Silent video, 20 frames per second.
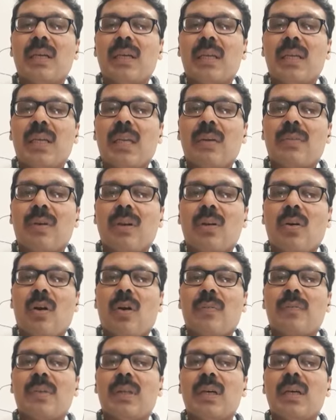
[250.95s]
level
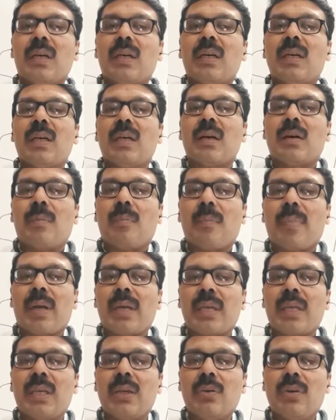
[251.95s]
of the
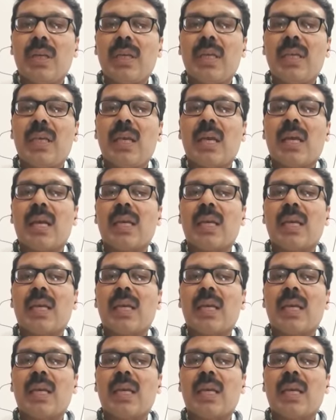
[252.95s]
mercury